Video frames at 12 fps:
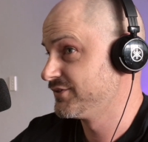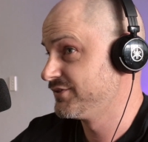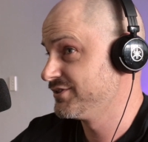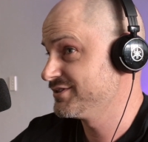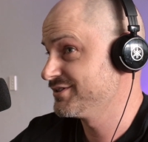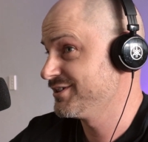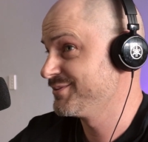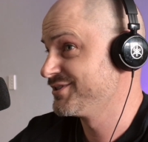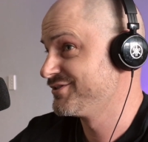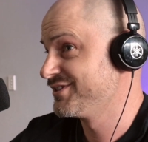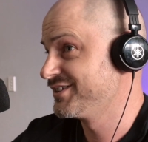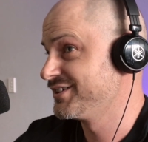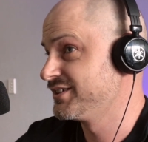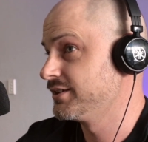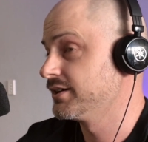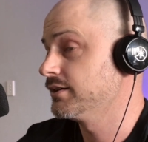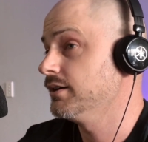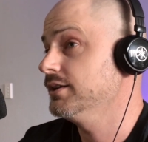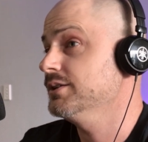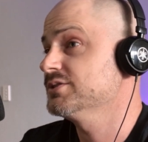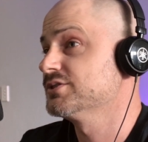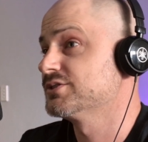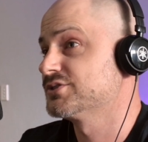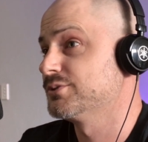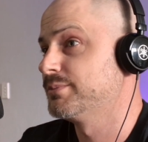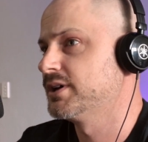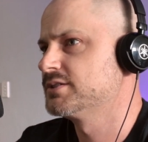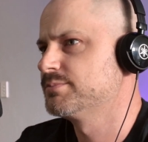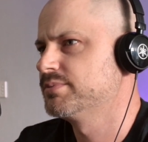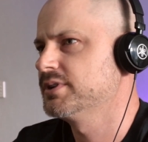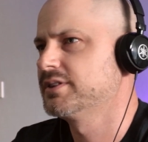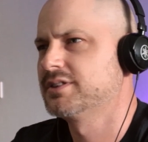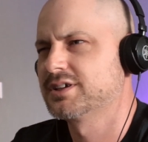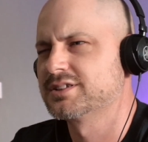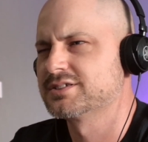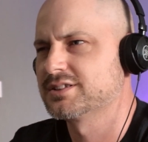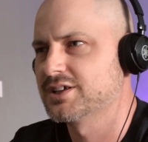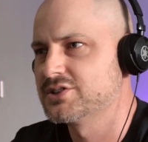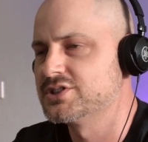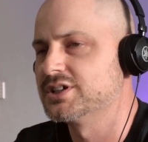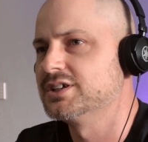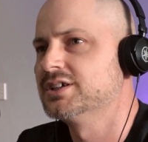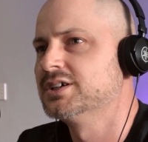the first time you drink it, you're like, hey, that's not so bad. It's pretty thick and sludgy.